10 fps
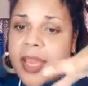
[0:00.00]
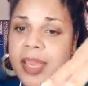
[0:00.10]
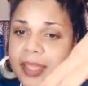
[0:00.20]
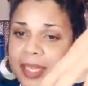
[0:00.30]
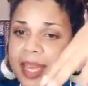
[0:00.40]

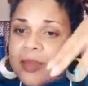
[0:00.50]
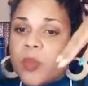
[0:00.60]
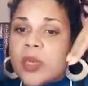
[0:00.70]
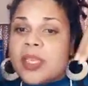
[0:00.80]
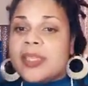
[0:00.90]
and
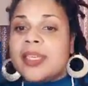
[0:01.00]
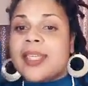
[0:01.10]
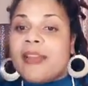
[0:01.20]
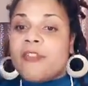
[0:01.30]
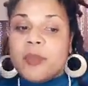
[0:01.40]
then
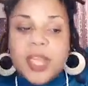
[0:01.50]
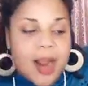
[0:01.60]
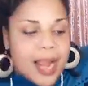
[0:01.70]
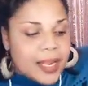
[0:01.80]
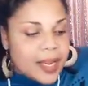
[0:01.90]
like from there
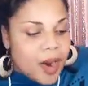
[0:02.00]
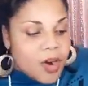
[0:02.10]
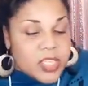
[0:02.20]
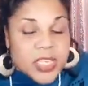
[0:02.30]
I can get her to